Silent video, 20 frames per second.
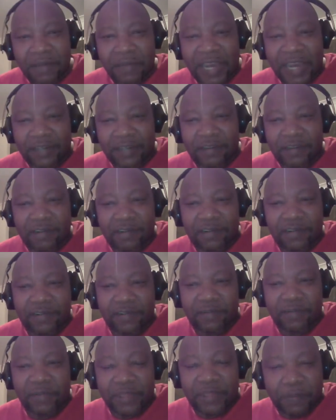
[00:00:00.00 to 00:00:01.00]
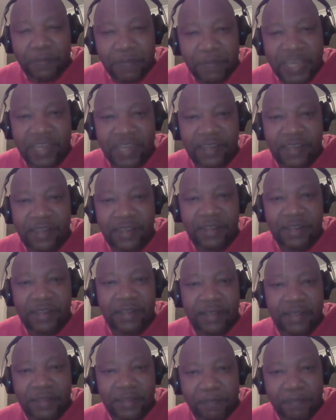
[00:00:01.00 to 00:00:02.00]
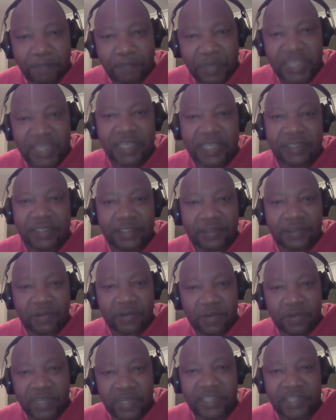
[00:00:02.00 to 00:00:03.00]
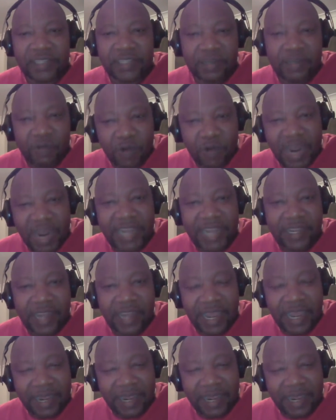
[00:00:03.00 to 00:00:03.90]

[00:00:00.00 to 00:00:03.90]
But look, with me, the biggest question why